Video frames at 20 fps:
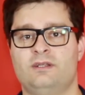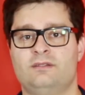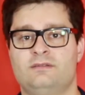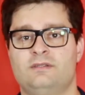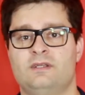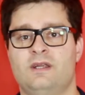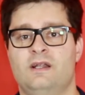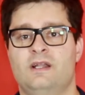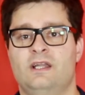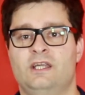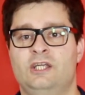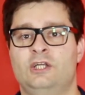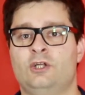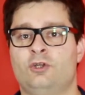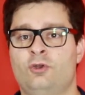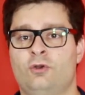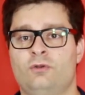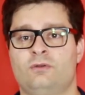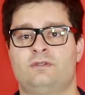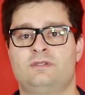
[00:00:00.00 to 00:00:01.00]
it.
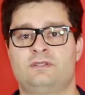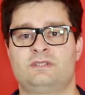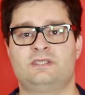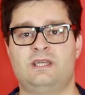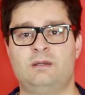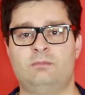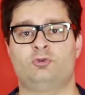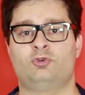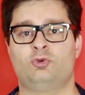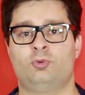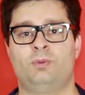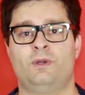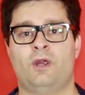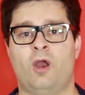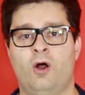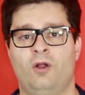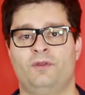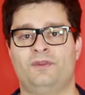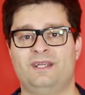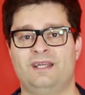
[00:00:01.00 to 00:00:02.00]
You don't seem to be
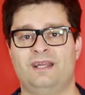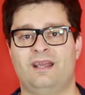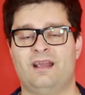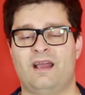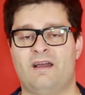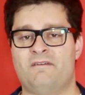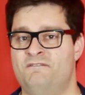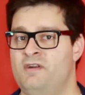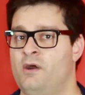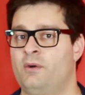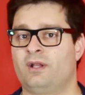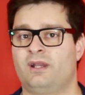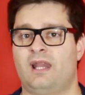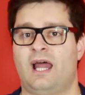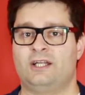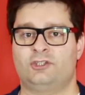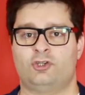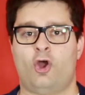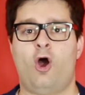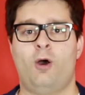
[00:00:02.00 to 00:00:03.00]
holding a very
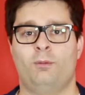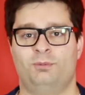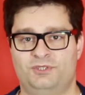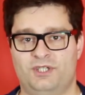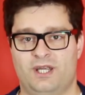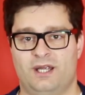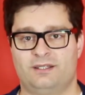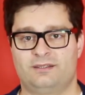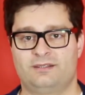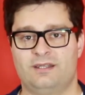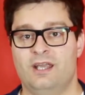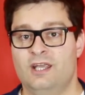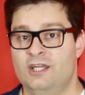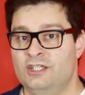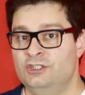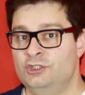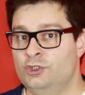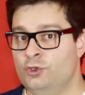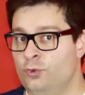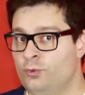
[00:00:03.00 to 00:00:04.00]
light object.
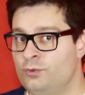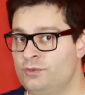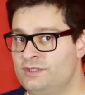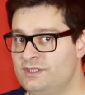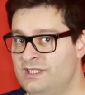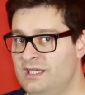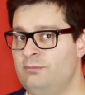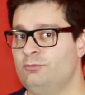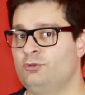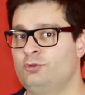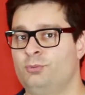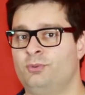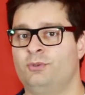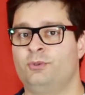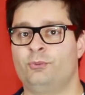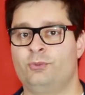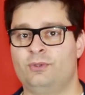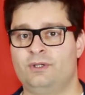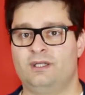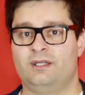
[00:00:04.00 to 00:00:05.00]
You seem
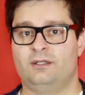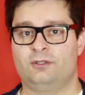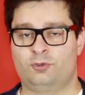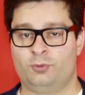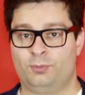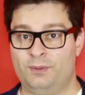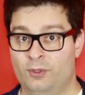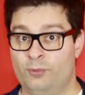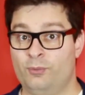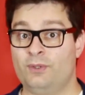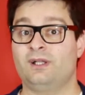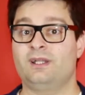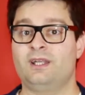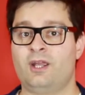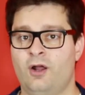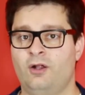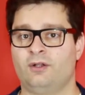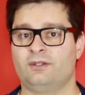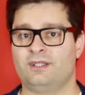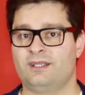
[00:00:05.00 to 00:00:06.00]
to be really
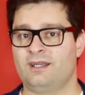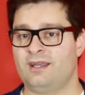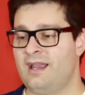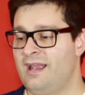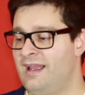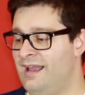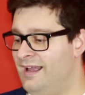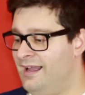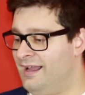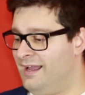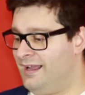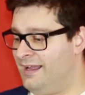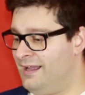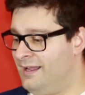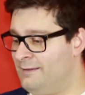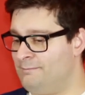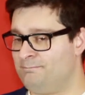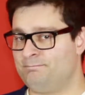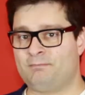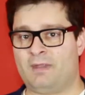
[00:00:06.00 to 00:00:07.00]
holding
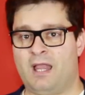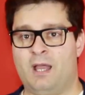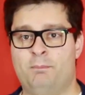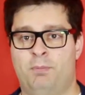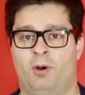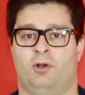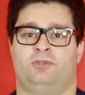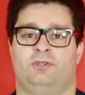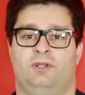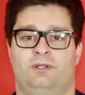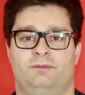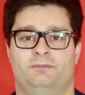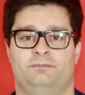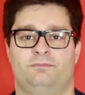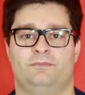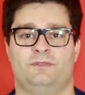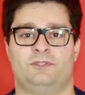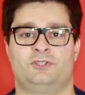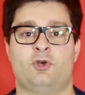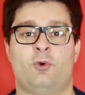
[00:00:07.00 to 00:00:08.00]
a bottle.
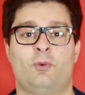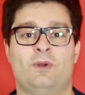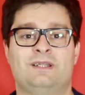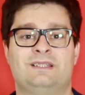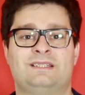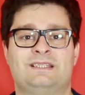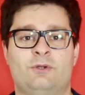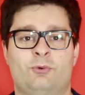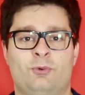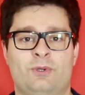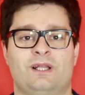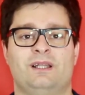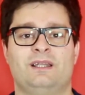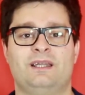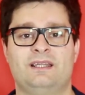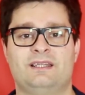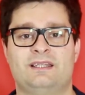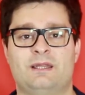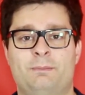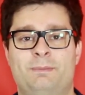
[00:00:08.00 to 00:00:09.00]
So it's
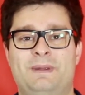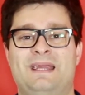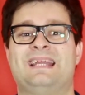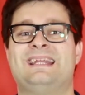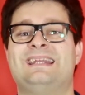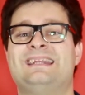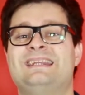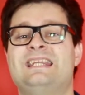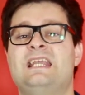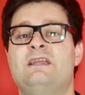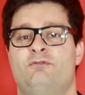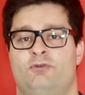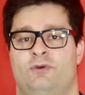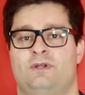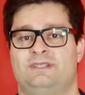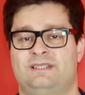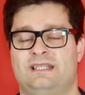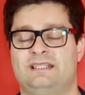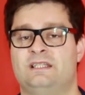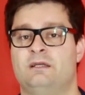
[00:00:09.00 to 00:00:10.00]
really the big
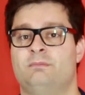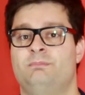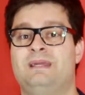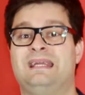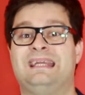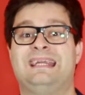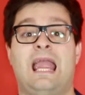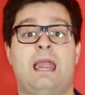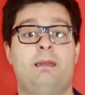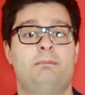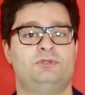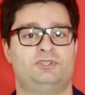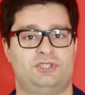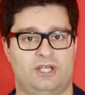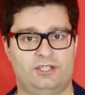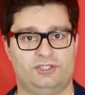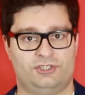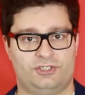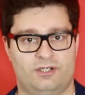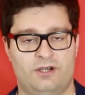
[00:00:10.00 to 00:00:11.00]
difference and the big game
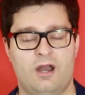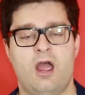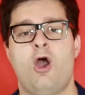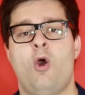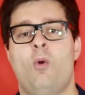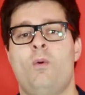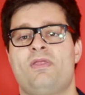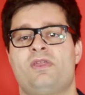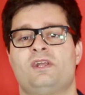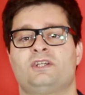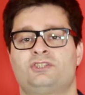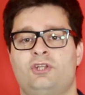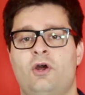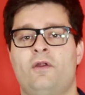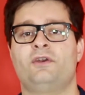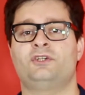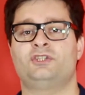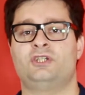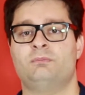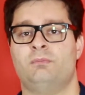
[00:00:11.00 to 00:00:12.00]
changer with the
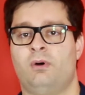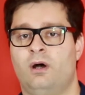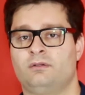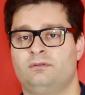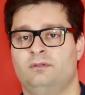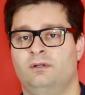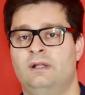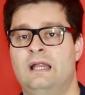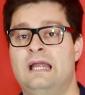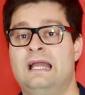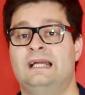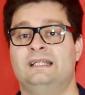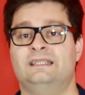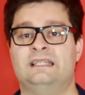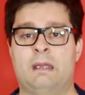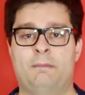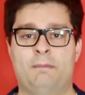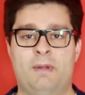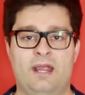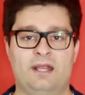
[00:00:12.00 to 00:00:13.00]
Astonishing Bottle
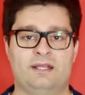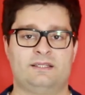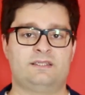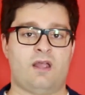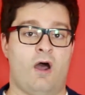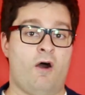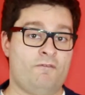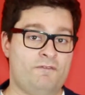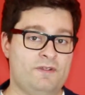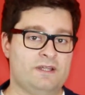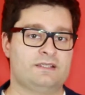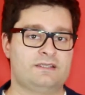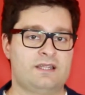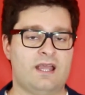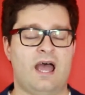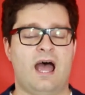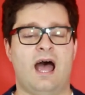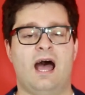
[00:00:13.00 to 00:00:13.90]
that makes of it